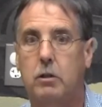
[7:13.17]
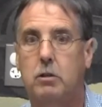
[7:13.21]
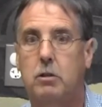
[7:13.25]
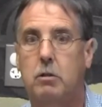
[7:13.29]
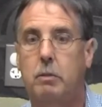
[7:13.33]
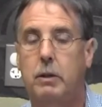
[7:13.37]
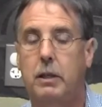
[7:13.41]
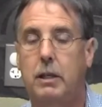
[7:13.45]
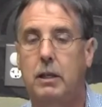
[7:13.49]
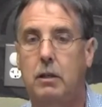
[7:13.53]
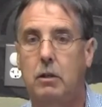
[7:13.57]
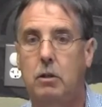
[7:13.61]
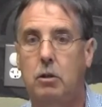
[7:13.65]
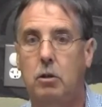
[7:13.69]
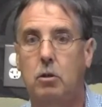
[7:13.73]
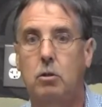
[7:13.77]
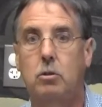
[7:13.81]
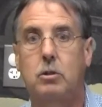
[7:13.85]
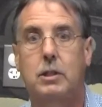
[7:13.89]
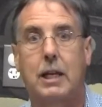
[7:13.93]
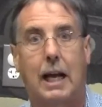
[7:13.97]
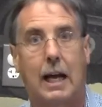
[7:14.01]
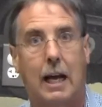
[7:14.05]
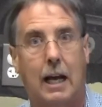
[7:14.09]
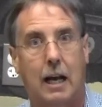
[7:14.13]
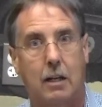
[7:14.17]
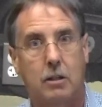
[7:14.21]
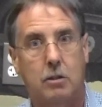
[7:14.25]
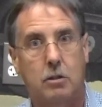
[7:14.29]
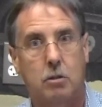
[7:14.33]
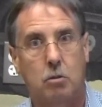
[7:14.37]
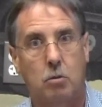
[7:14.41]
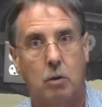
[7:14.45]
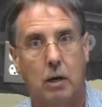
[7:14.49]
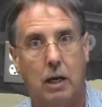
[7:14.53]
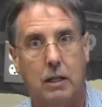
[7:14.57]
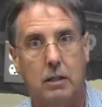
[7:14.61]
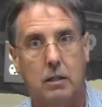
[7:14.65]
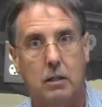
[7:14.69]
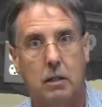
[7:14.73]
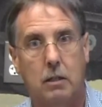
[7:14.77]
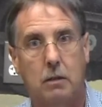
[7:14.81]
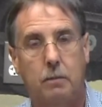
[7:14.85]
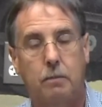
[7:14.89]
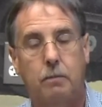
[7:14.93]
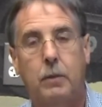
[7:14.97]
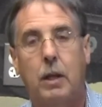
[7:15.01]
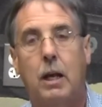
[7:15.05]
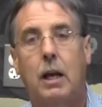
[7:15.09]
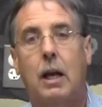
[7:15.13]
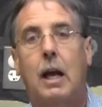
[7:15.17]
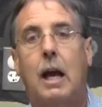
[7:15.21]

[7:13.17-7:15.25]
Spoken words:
it should be used as directed,